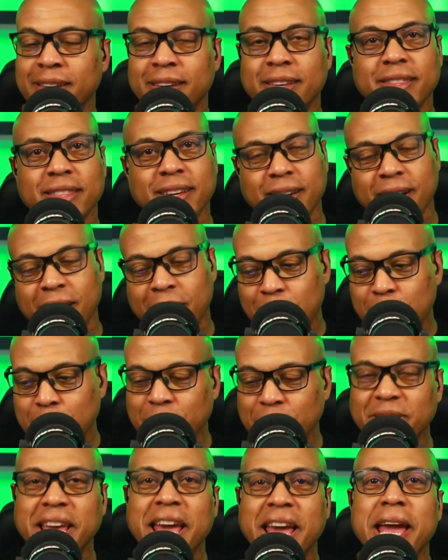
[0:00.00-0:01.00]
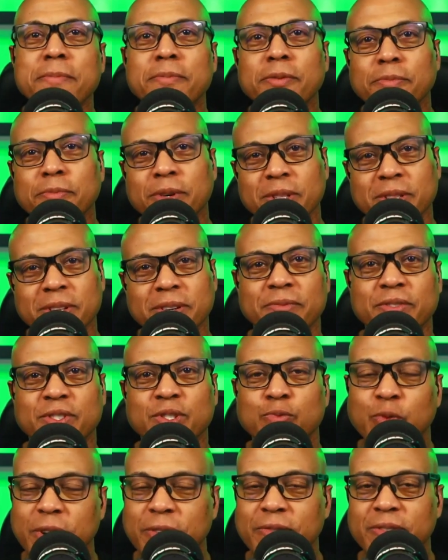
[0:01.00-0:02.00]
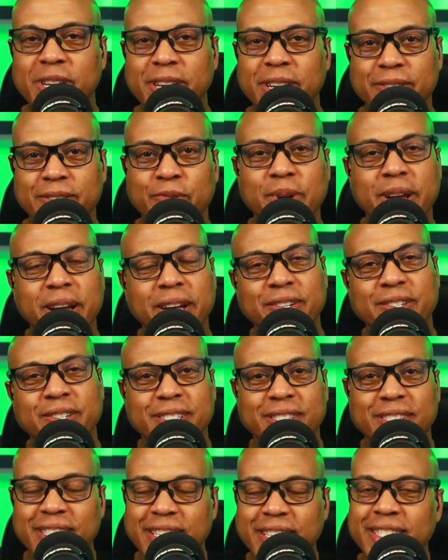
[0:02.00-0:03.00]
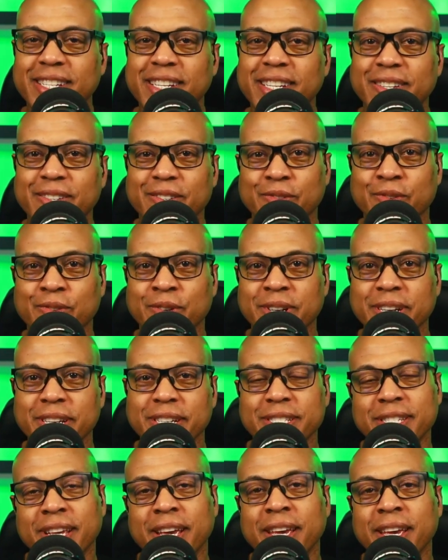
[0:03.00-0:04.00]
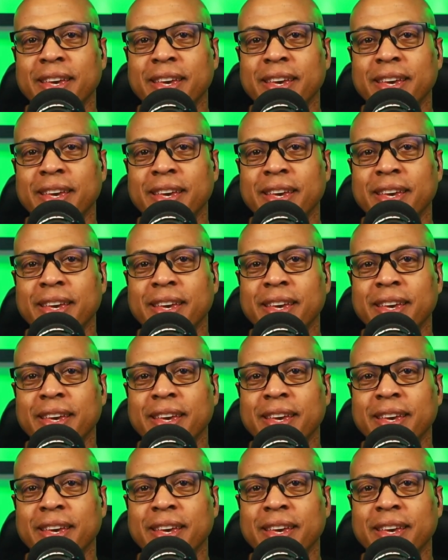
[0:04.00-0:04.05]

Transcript: the arm is capable of swiveling 360 degrees,